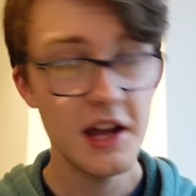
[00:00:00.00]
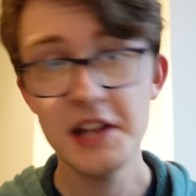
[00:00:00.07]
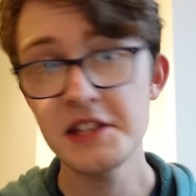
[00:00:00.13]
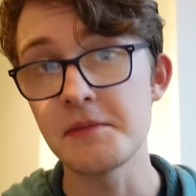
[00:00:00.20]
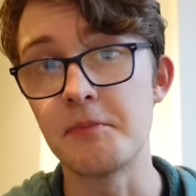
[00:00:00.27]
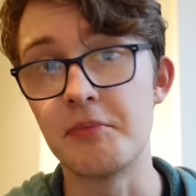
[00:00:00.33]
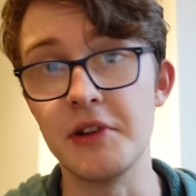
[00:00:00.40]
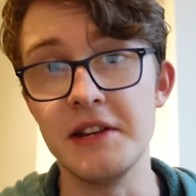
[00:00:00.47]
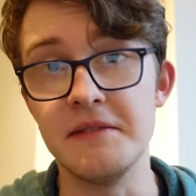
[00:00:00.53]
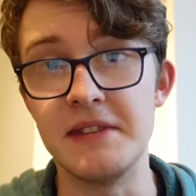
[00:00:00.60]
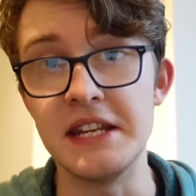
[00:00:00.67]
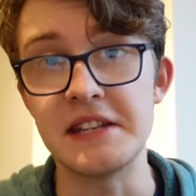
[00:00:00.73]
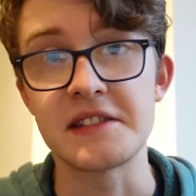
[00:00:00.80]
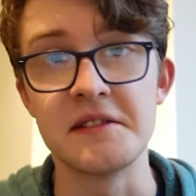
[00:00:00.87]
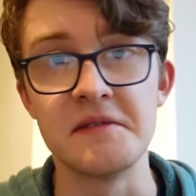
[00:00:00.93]
It's a pretty
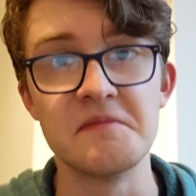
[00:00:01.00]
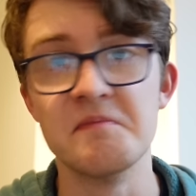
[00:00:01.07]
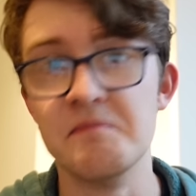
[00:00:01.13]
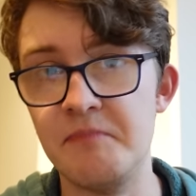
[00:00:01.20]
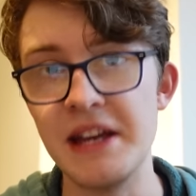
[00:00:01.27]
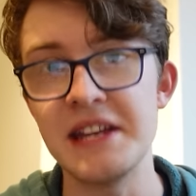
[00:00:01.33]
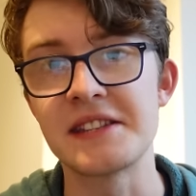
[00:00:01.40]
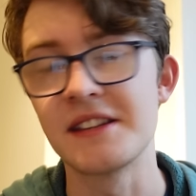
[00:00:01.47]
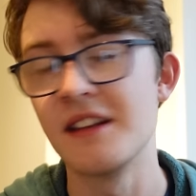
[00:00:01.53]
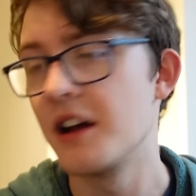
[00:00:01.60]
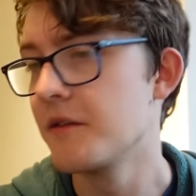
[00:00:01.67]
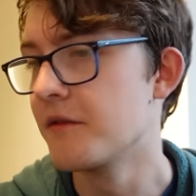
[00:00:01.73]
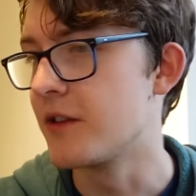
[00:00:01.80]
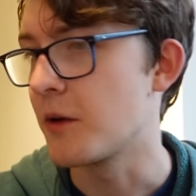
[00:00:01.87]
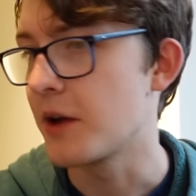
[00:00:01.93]
decent
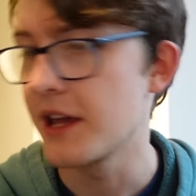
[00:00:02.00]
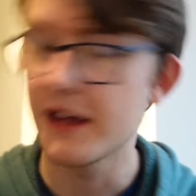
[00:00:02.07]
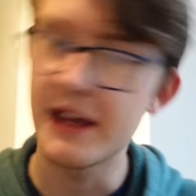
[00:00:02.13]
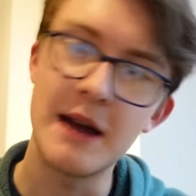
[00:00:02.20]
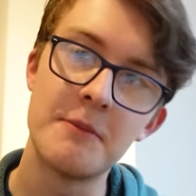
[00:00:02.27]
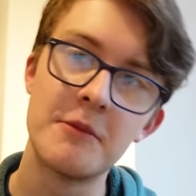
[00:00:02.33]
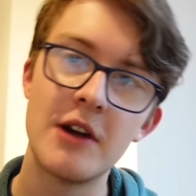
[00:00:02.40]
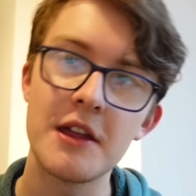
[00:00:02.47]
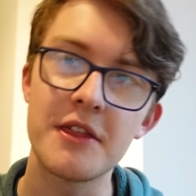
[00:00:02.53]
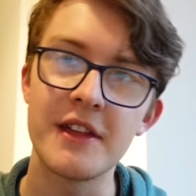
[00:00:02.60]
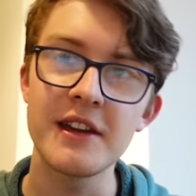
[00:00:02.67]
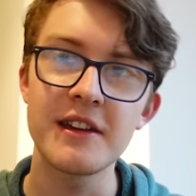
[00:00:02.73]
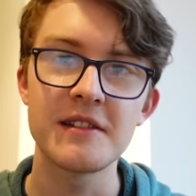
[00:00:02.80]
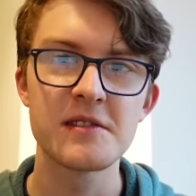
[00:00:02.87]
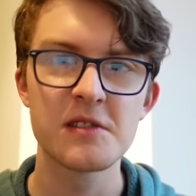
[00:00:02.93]
baseline vlogging camera, I
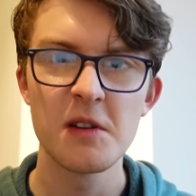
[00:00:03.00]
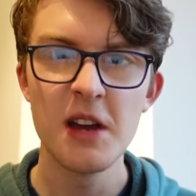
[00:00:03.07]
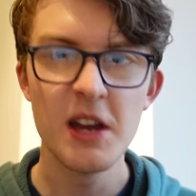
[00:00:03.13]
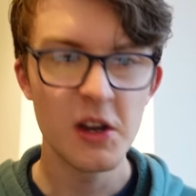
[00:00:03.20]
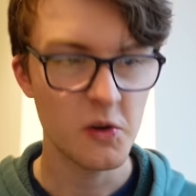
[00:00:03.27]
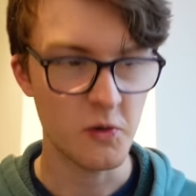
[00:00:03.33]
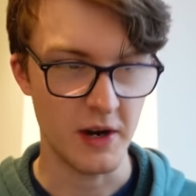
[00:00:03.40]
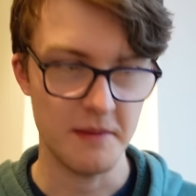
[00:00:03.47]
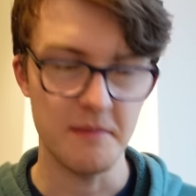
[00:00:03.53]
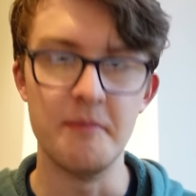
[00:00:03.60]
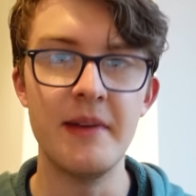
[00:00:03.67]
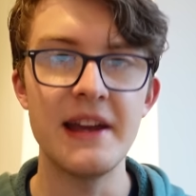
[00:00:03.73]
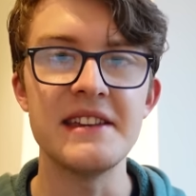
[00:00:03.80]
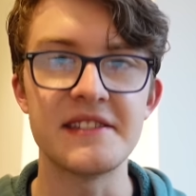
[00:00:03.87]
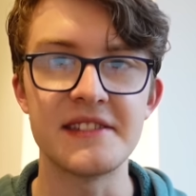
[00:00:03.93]
think. It's quite
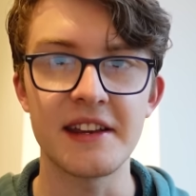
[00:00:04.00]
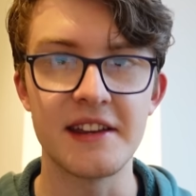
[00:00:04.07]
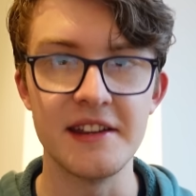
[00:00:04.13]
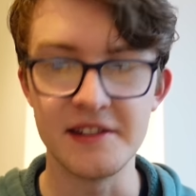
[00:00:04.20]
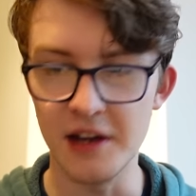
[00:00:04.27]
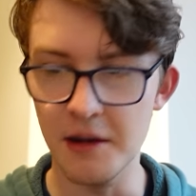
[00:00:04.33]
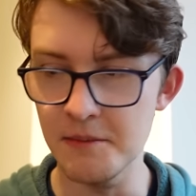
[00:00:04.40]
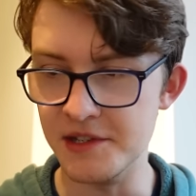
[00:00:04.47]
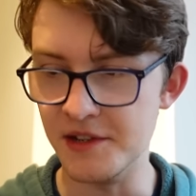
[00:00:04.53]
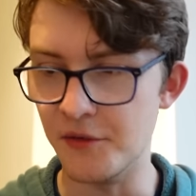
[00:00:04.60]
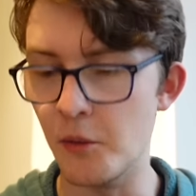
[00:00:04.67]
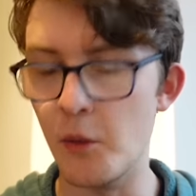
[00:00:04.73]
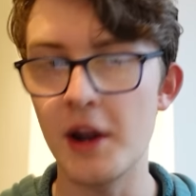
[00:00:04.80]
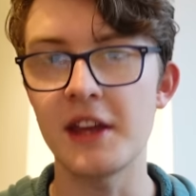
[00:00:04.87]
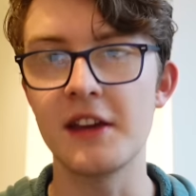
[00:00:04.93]
basic in terms
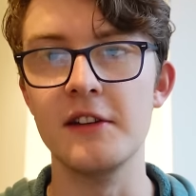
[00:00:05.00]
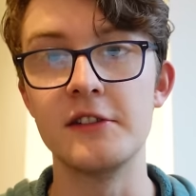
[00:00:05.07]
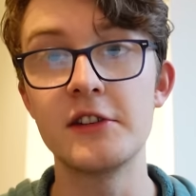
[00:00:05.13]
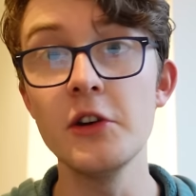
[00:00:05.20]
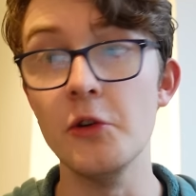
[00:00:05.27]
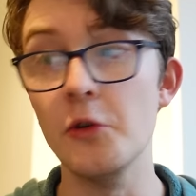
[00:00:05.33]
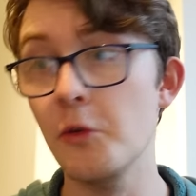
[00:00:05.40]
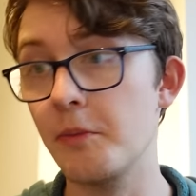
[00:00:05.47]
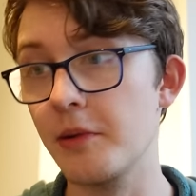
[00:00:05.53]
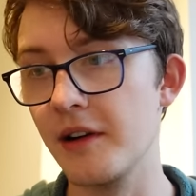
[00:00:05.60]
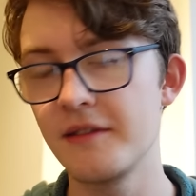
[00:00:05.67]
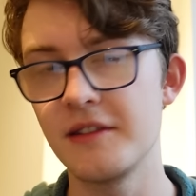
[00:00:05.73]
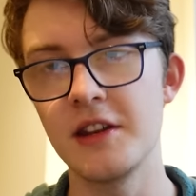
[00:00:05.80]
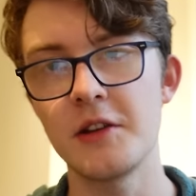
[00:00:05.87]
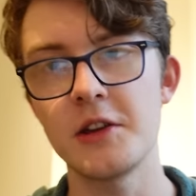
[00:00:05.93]
of what it can do,
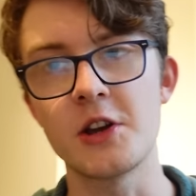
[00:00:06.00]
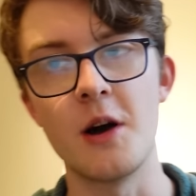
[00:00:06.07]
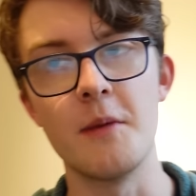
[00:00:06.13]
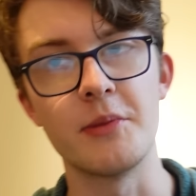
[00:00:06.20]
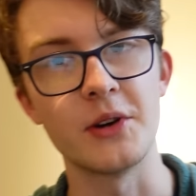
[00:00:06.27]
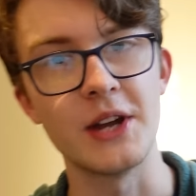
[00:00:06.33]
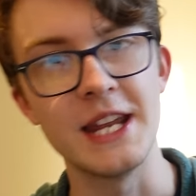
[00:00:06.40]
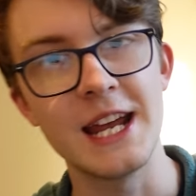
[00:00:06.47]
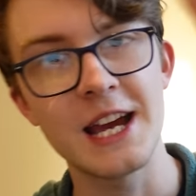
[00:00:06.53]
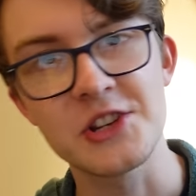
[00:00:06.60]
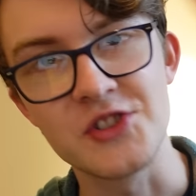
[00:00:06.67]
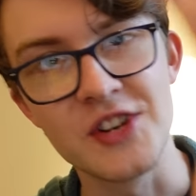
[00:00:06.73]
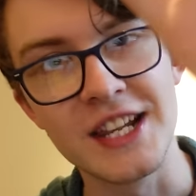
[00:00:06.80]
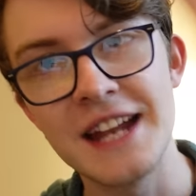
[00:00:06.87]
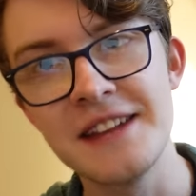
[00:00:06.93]
but, you know, you can't put any
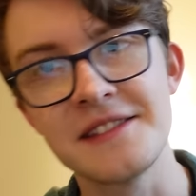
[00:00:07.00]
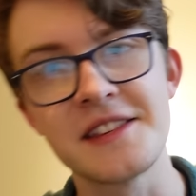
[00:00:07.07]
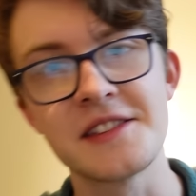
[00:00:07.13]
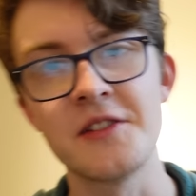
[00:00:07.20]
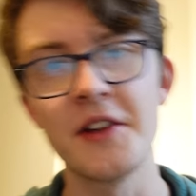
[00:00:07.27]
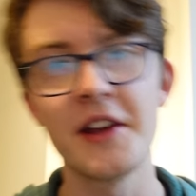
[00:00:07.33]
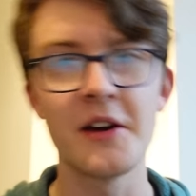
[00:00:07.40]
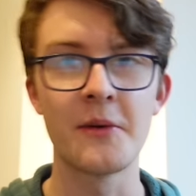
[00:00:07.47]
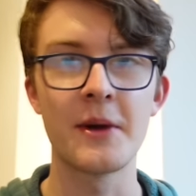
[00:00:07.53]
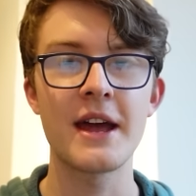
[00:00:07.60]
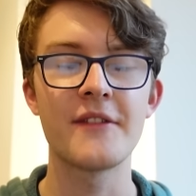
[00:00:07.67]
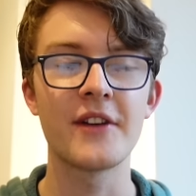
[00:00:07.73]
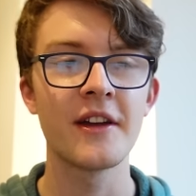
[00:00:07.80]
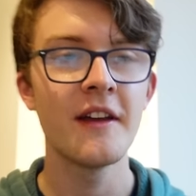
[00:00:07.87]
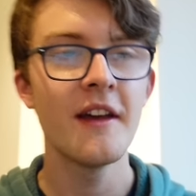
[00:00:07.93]
extra lenses on it or
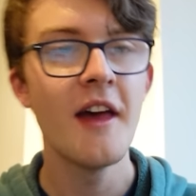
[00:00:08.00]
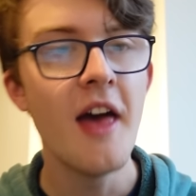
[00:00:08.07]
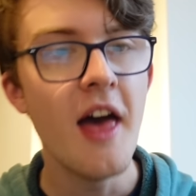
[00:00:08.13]
whatever.